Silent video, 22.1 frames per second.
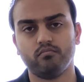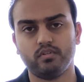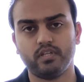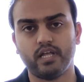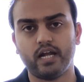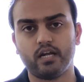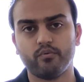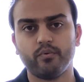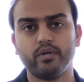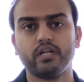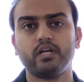
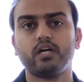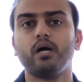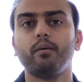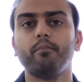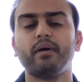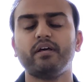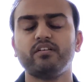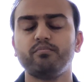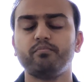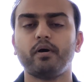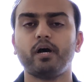that will
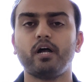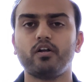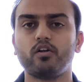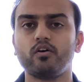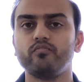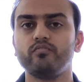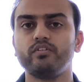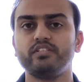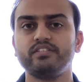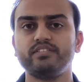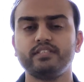come as part
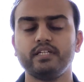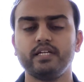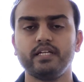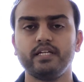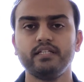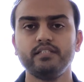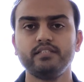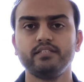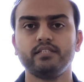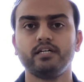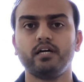of this
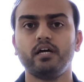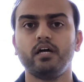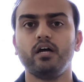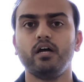series.